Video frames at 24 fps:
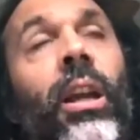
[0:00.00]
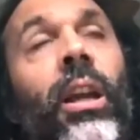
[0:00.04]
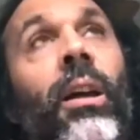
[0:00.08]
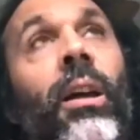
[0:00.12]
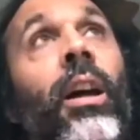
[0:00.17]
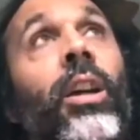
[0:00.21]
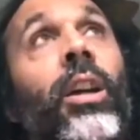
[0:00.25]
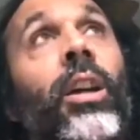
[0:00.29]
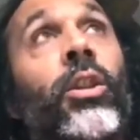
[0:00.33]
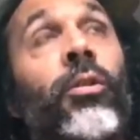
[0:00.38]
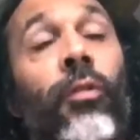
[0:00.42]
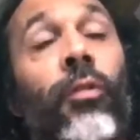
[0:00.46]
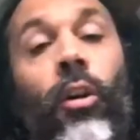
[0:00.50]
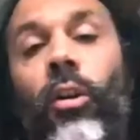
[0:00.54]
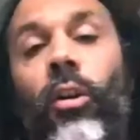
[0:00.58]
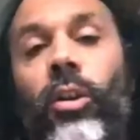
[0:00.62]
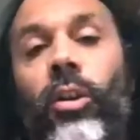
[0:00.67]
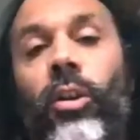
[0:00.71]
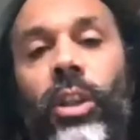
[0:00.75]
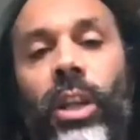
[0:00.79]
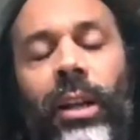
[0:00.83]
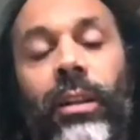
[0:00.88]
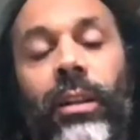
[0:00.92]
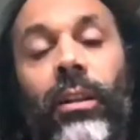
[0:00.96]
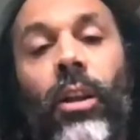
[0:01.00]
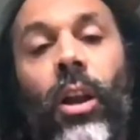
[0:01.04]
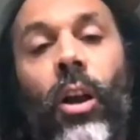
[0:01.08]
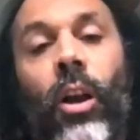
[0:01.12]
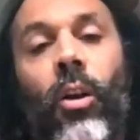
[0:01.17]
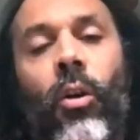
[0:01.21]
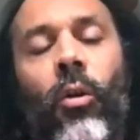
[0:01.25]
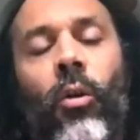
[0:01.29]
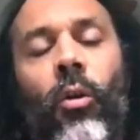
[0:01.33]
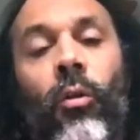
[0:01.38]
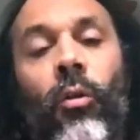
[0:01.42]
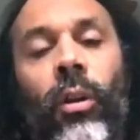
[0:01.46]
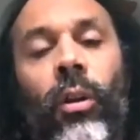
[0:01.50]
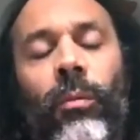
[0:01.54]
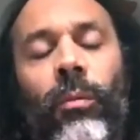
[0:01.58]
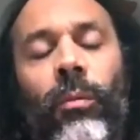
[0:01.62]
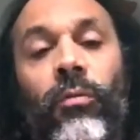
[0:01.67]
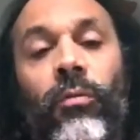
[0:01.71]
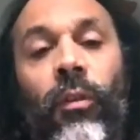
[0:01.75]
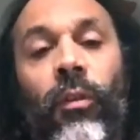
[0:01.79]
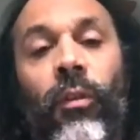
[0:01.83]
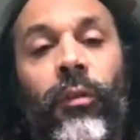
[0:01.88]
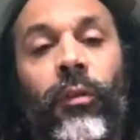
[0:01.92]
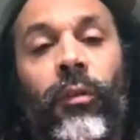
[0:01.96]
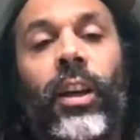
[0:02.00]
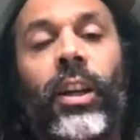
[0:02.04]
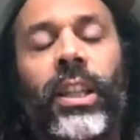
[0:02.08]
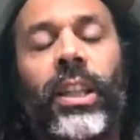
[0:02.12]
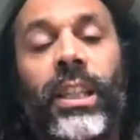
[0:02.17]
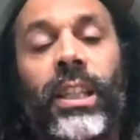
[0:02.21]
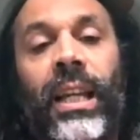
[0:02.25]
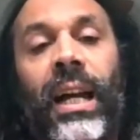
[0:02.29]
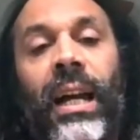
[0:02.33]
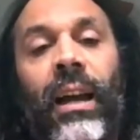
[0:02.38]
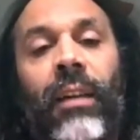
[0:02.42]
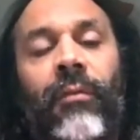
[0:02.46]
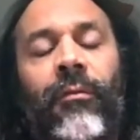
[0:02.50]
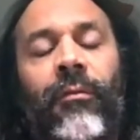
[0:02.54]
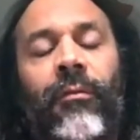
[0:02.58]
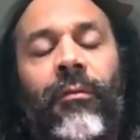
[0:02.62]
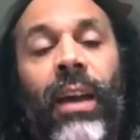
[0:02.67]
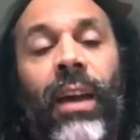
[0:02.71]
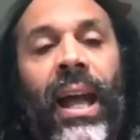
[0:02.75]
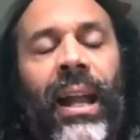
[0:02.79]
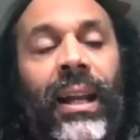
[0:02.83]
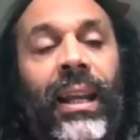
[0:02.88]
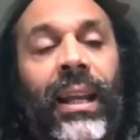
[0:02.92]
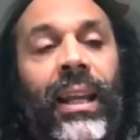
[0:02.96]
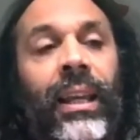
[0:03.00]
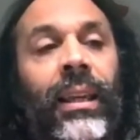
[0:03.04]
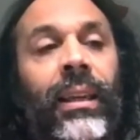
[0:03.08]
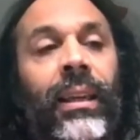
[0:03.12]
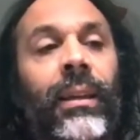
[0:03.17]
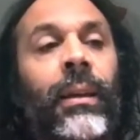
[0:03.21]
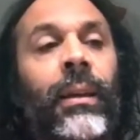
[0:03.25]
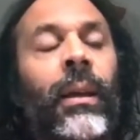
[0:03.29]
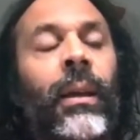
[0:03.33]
as far as I know, it was the first time that any